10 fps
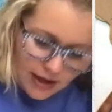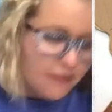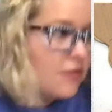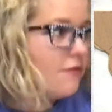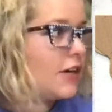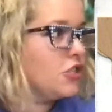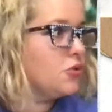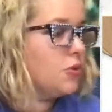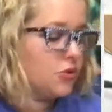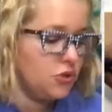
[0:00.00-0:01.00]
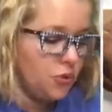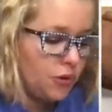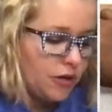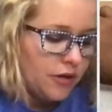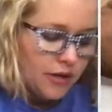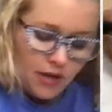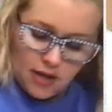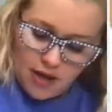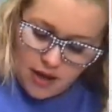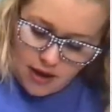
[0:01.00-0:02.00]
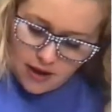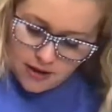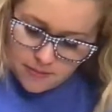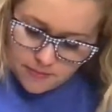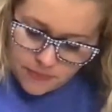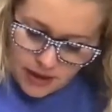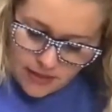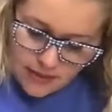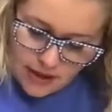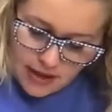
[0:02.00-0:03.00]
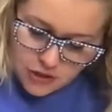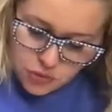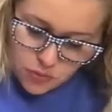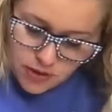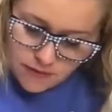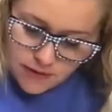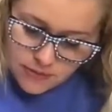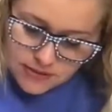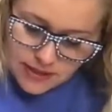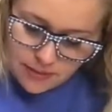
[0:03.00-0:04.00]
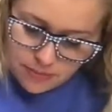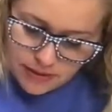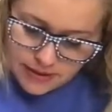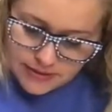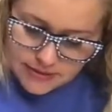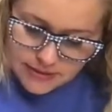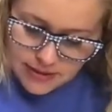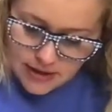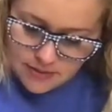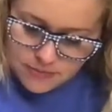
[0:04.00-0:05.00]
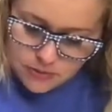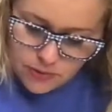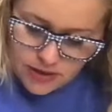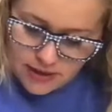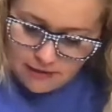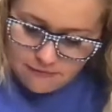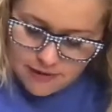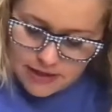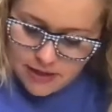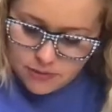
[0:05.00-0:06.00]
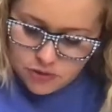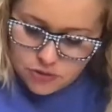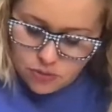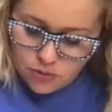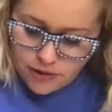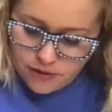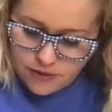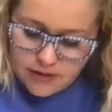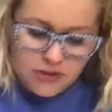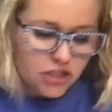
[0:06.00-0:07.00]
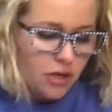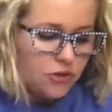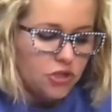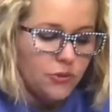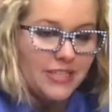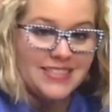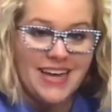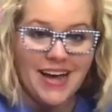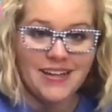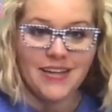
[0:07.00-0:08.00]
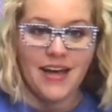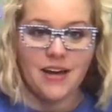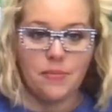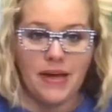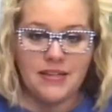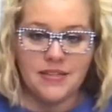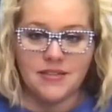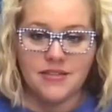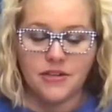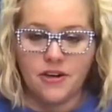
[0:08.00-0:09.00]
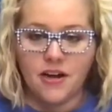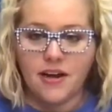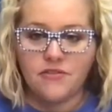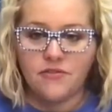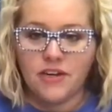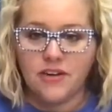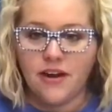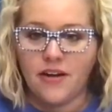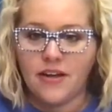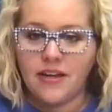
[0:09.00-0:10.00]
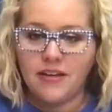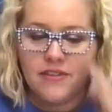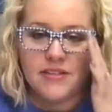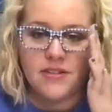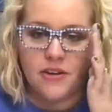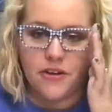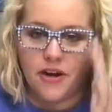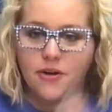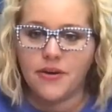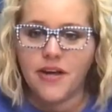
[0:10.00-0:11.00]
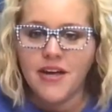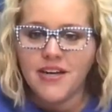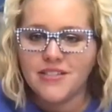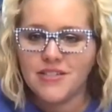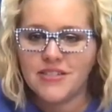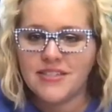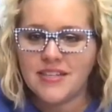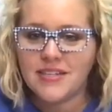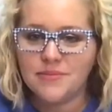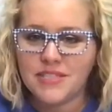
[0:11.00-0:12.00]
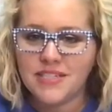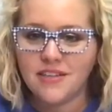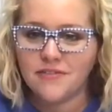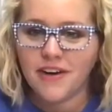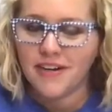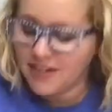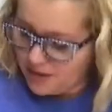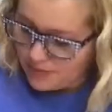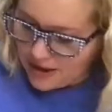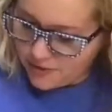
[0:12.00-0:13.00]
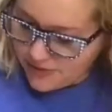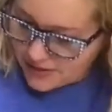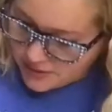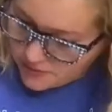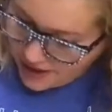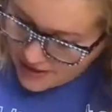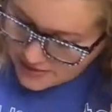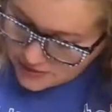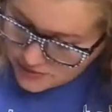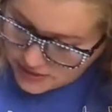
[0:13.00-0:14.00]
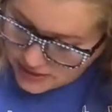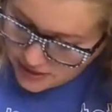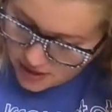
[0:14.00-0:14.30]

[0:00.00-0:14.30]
gave the virtual tour um, and each one of those templates comes with a video tutorial that shows you exactly how to paint it. So you're not going to have to figure out any of this on your own. Susie said, I'm still afraid to cut my own. That's okay, Susie.